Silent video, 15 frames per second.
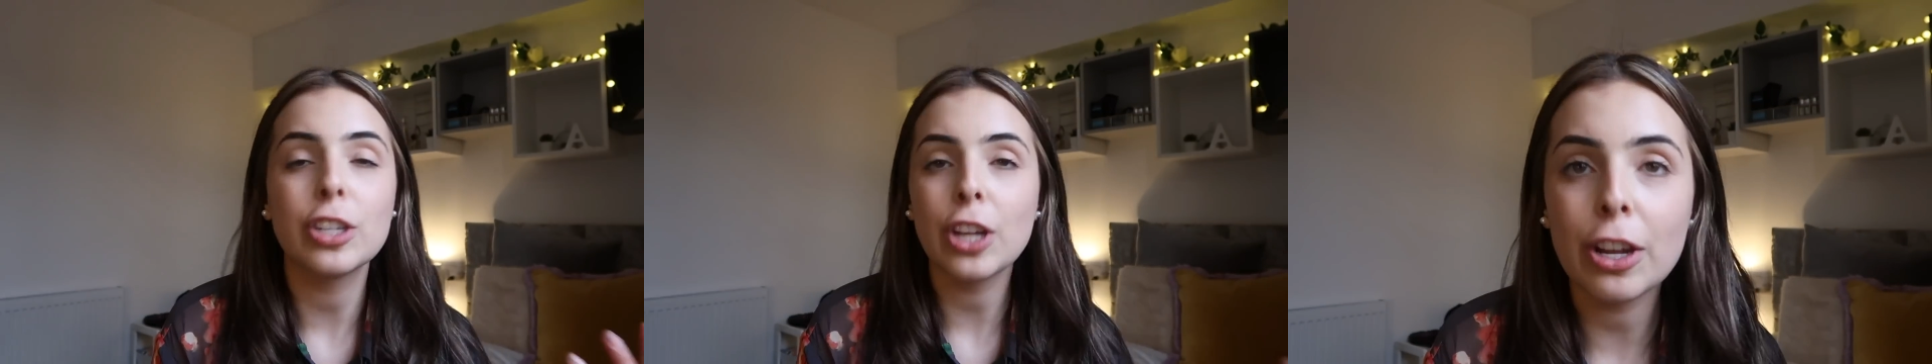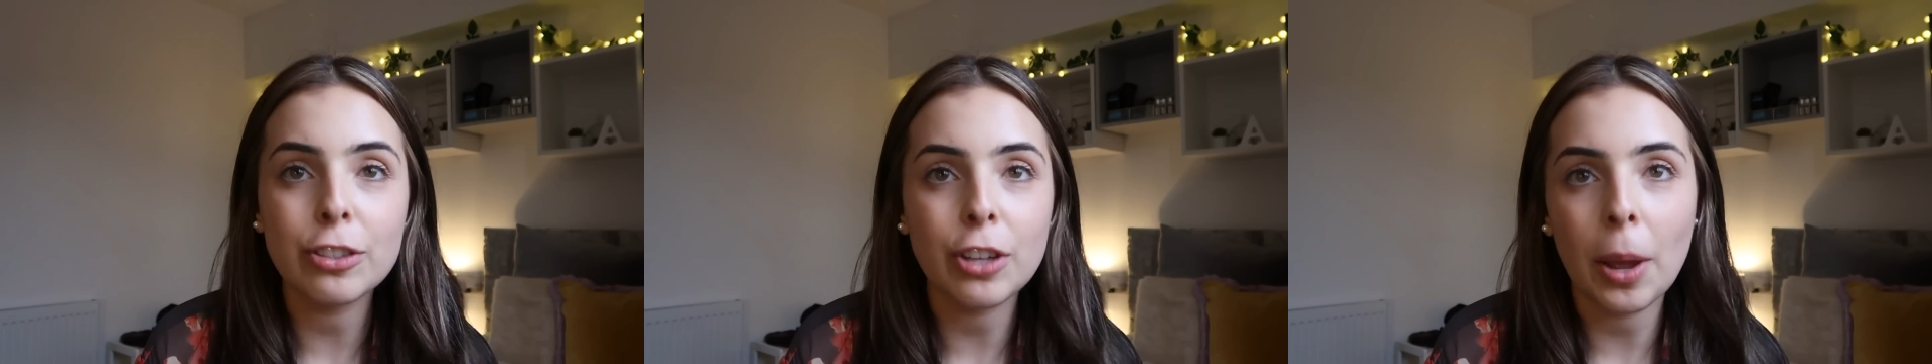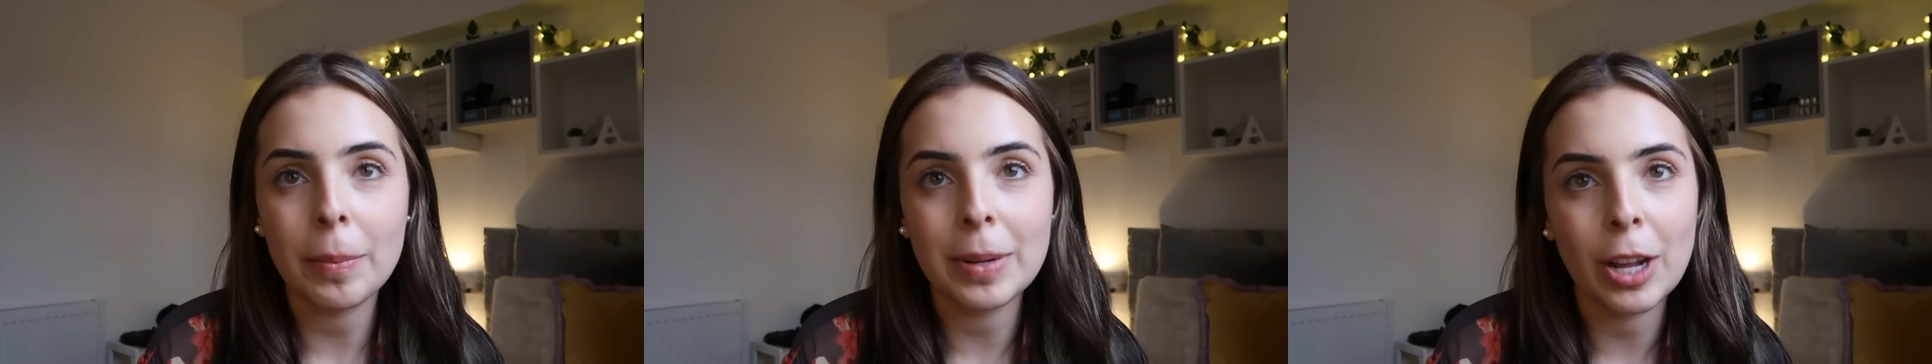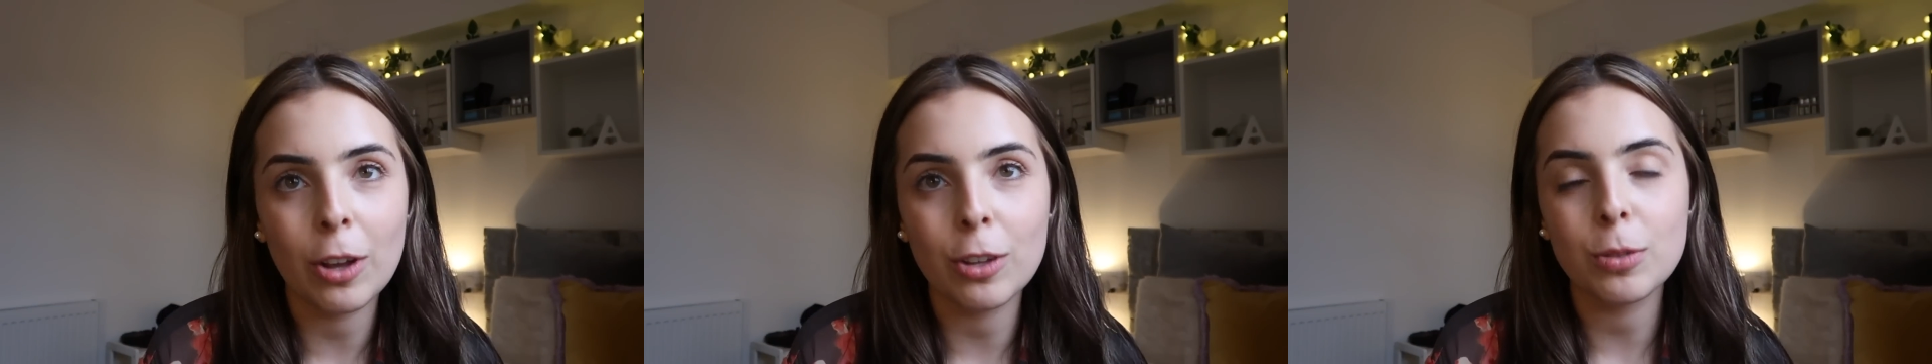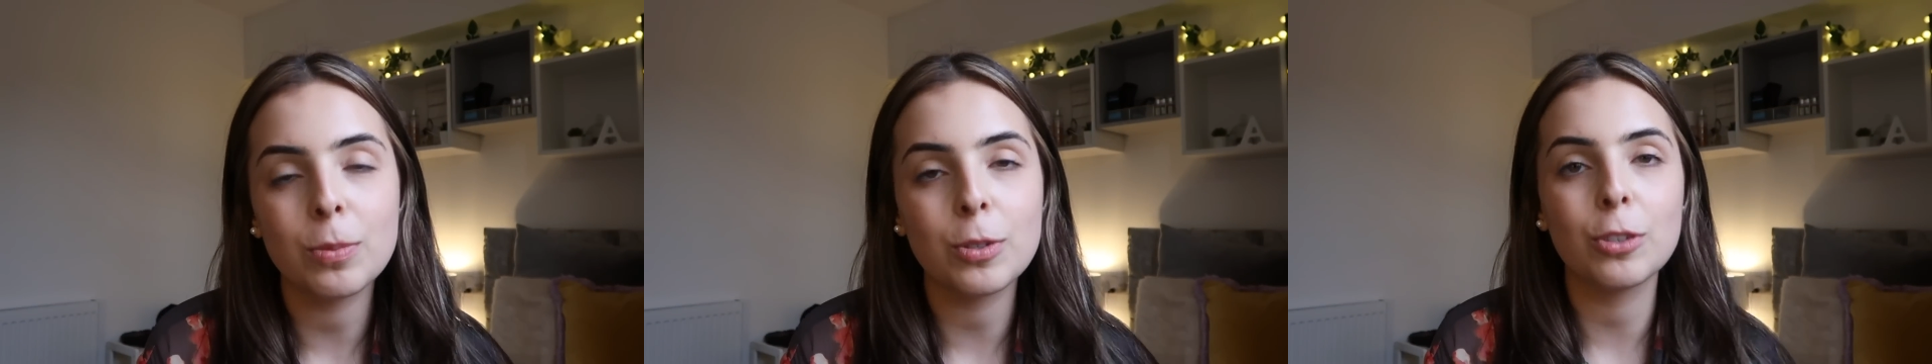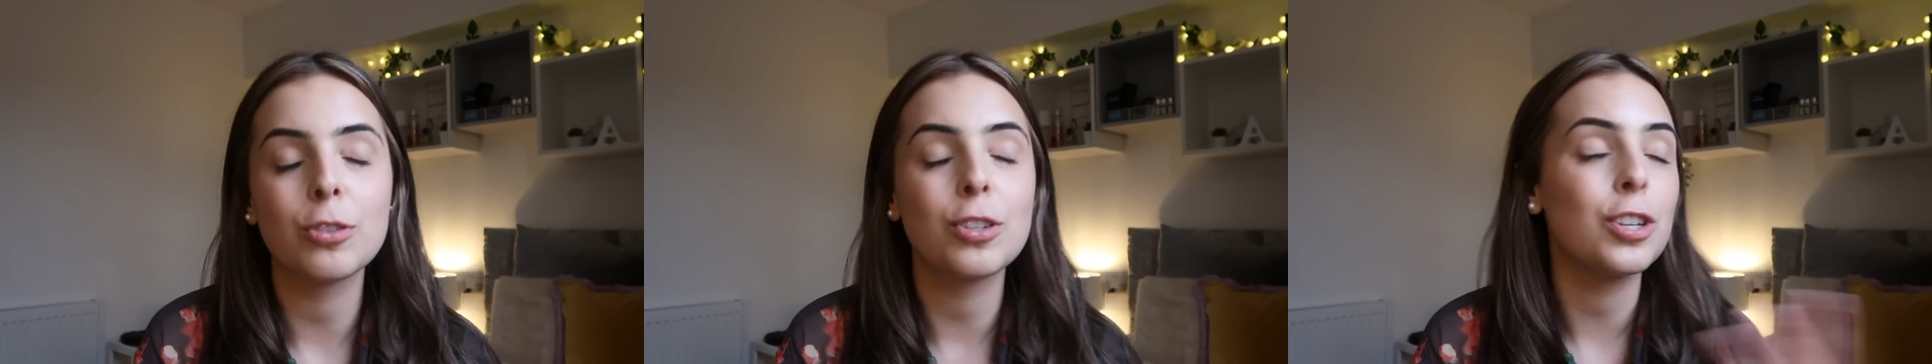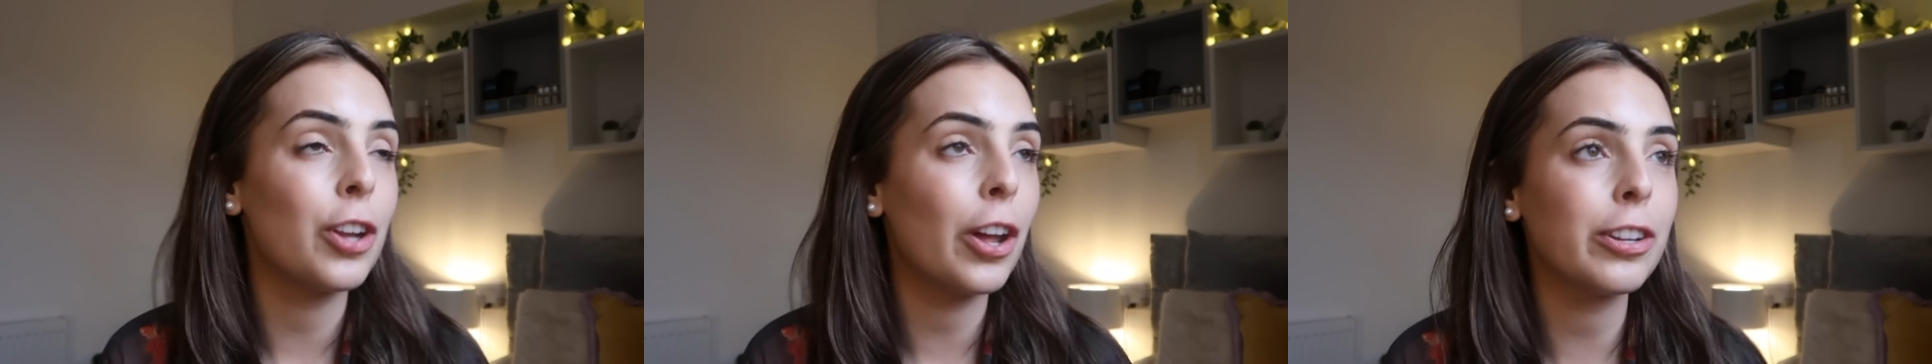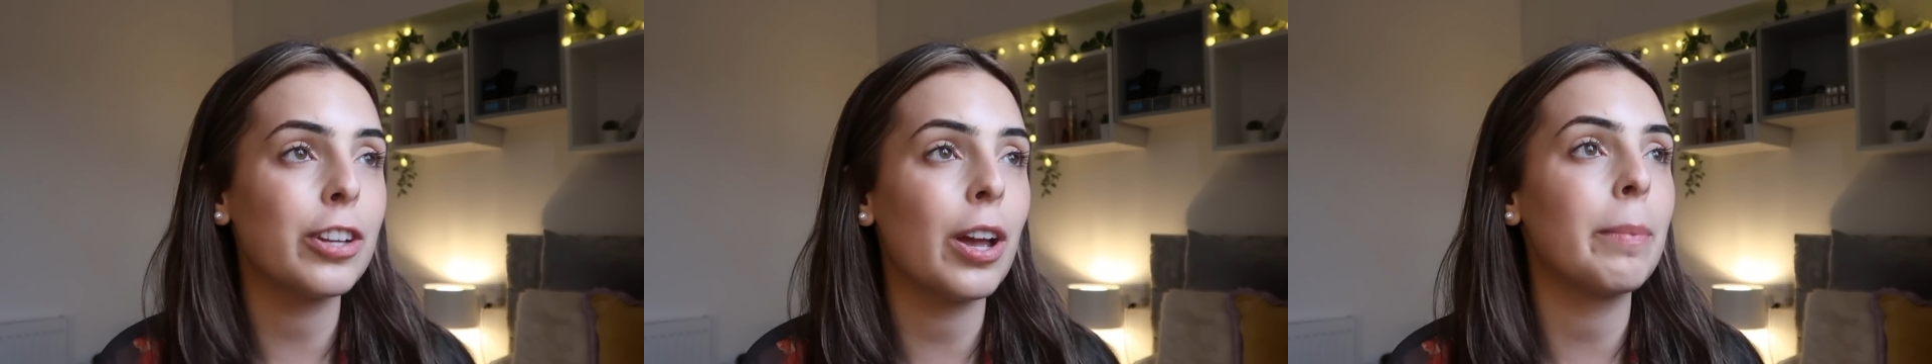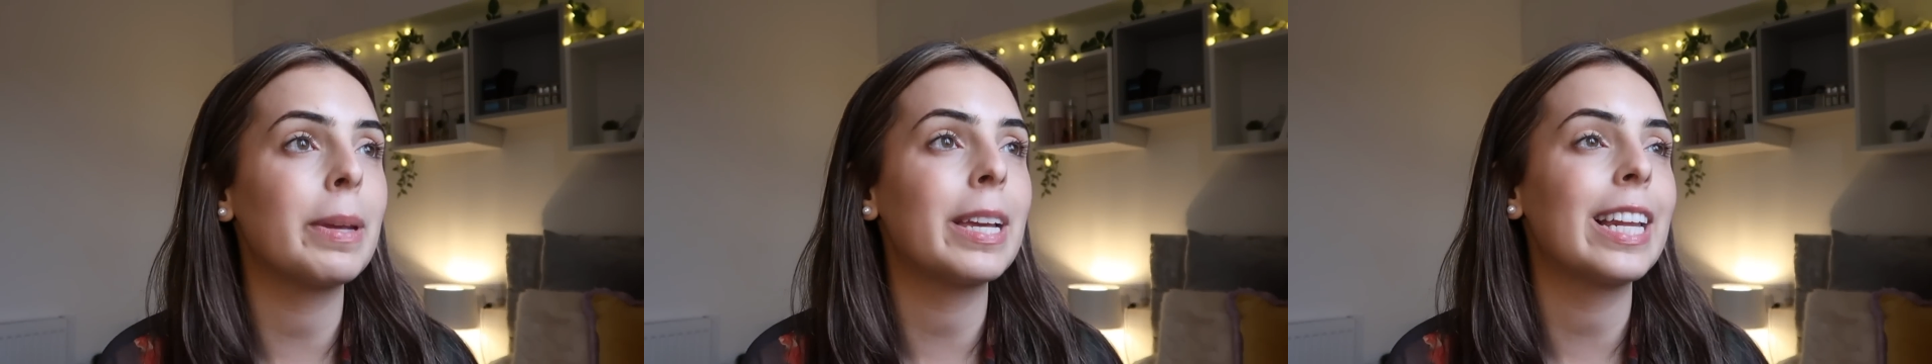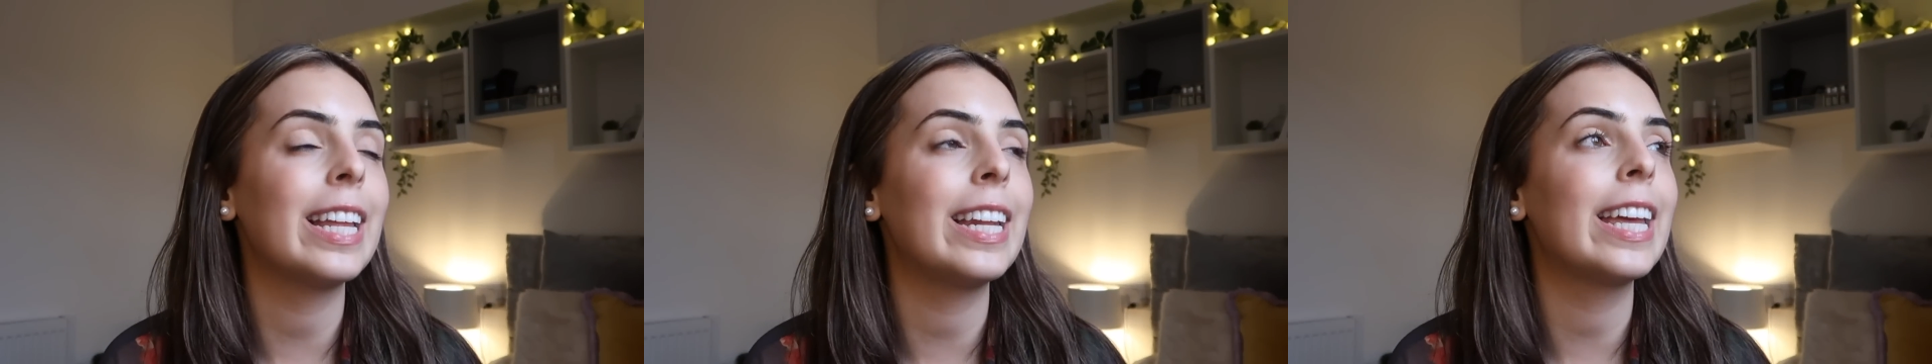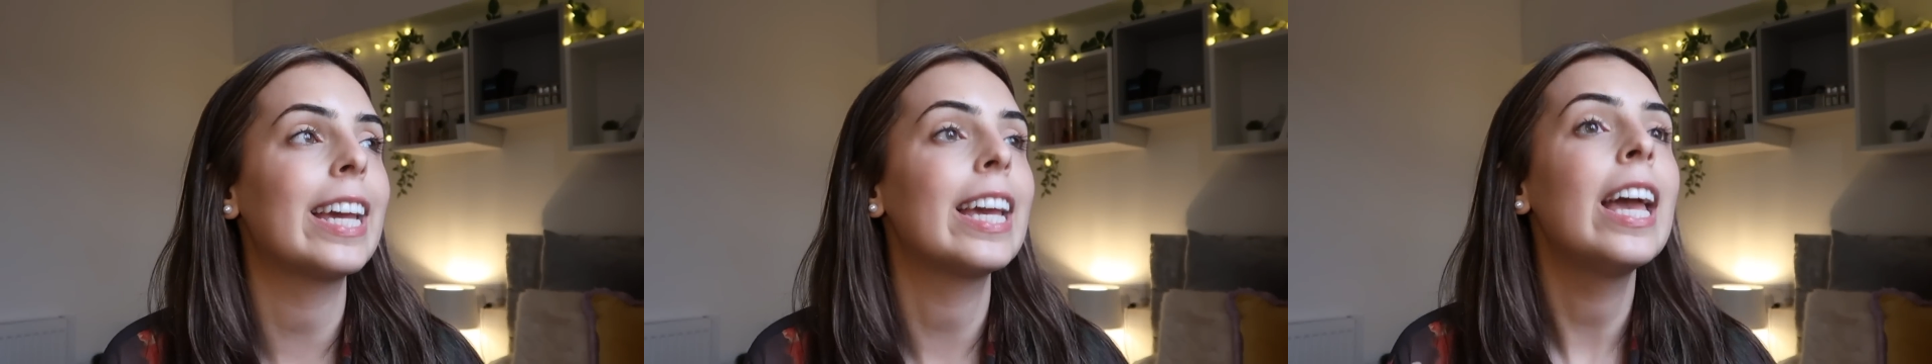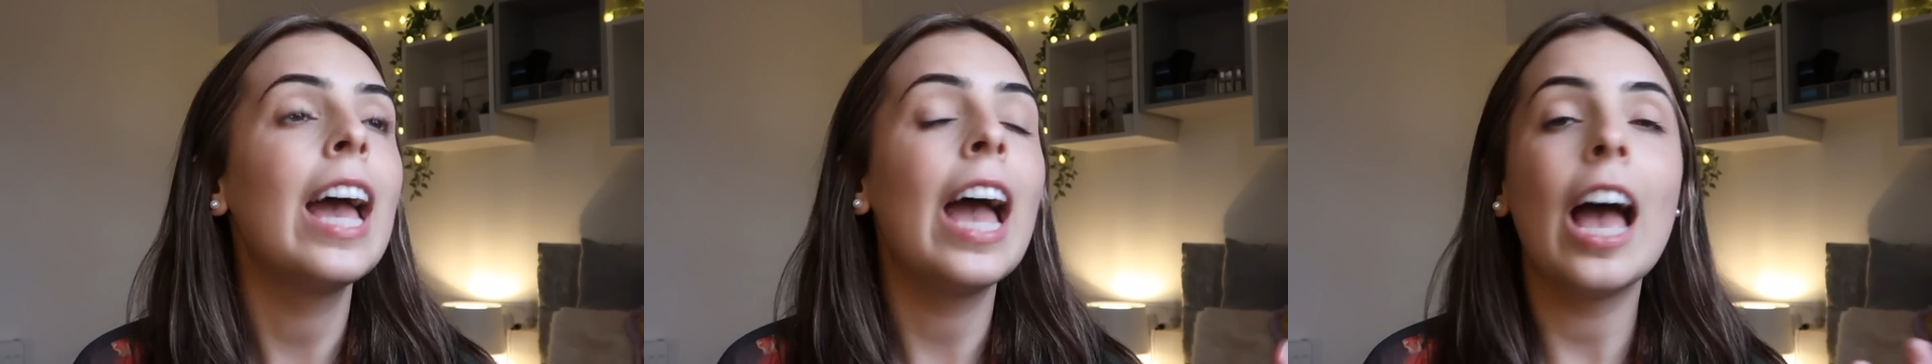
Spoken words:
no time in hospitals, no time in clinic,